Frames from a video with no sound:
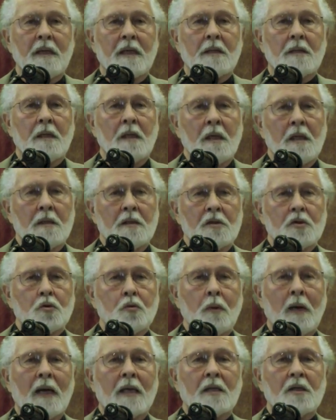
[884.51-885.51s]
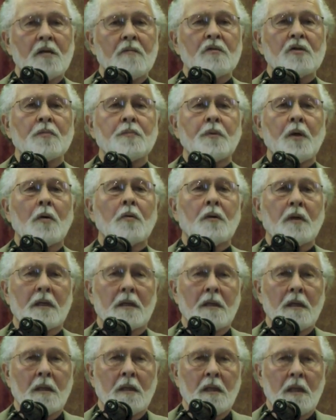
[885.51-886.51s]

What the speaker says: but this duality was broken